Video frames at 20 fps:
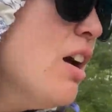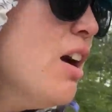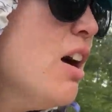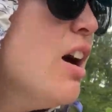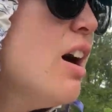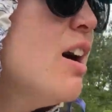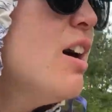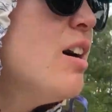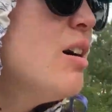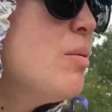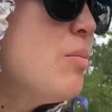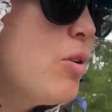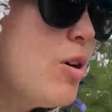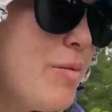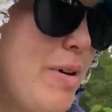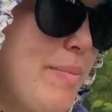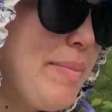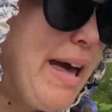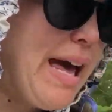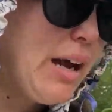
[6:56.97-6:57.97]
while
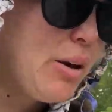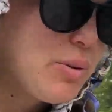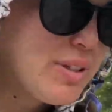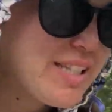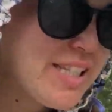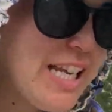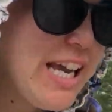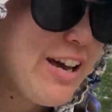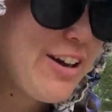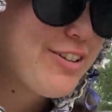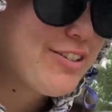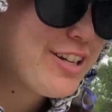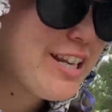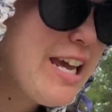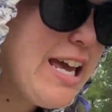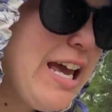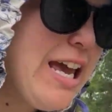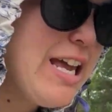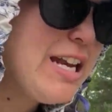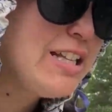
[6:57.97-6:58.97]
my pack was down,
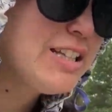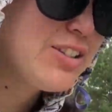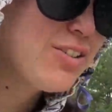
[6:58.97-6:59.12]
and it's